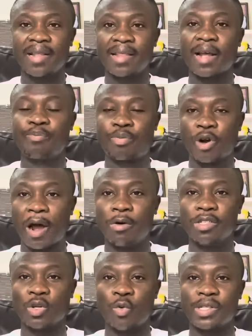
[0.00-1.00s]
that
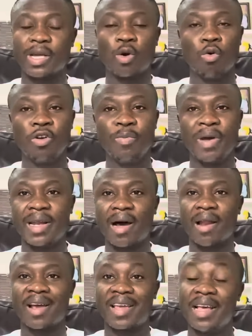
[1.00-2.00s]
proud with a gold
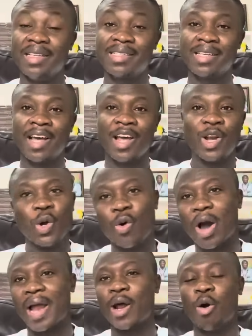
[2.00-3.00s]
medal against no
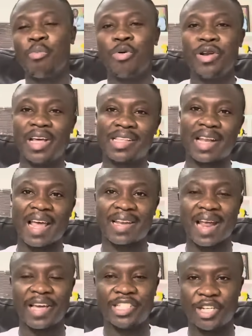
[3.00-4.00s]
other opponent like
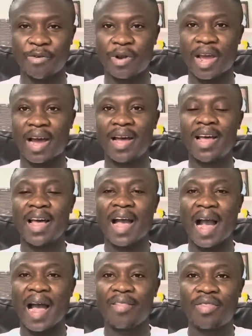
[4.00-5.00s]
Nigeria.
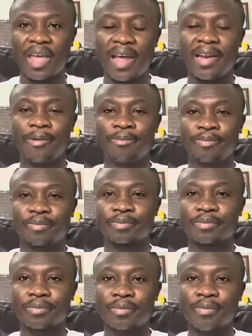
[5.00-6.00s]
And then
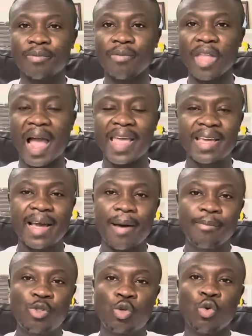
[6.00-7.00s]
I
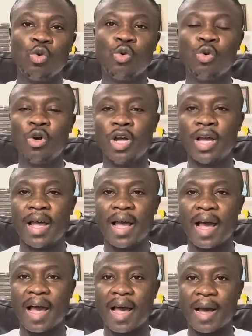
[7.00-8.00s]
come to
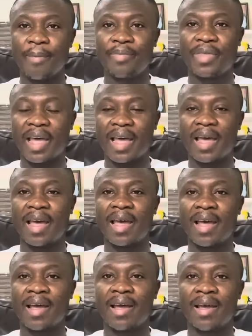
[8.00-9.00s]

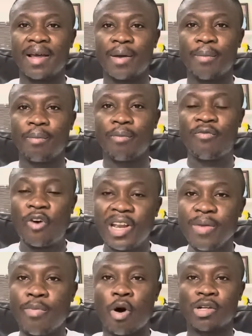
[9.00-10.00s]
the
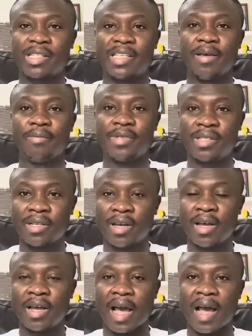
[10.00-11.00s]
volleyball teams
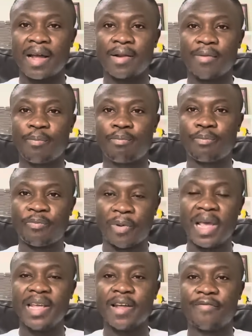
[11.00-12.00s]

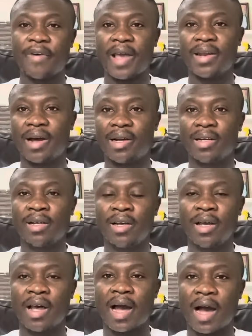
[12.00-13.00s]
playing the final
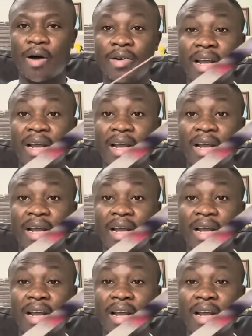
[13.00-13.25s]
on the